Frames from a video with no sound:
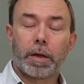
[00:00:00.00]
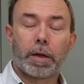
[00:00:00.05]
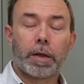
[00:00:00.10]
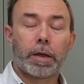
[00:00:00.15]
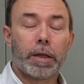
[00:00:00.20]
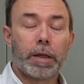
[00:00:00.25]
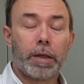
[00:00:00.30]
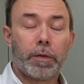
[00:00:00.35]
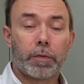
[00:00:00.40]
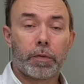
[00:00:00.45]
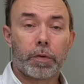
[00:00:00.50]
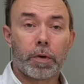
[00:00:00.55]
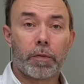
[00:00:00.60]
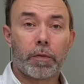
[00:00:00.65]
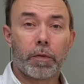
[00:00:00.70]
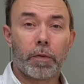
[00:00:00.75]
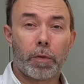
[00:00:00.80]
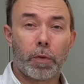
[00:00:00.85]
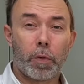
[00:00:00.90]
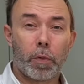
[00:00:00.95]
If you have
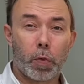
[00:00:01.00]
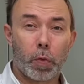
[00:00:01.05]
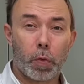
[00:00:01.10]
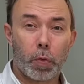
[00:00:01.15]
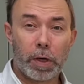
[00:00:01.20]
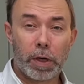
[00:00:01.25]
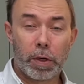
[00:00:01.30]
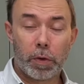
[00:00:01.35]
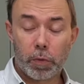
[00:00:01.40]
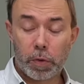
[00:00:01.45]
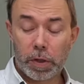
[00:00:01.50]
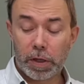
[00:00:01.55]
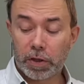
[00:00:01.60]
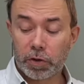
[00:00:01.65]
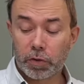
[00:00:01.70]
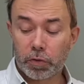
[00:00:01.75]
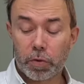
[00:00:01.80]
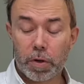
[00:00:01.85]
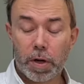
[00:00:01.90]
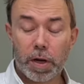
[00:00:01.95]
a really, really
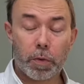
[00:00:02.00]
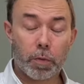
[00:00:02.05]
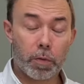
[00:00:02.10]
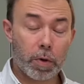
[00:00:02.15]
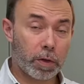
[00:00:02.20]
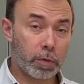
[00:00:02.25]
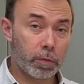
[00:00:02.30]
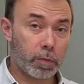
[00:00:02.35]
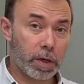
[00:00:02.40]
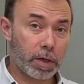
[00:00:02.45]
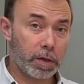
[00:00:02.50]
dry white wine,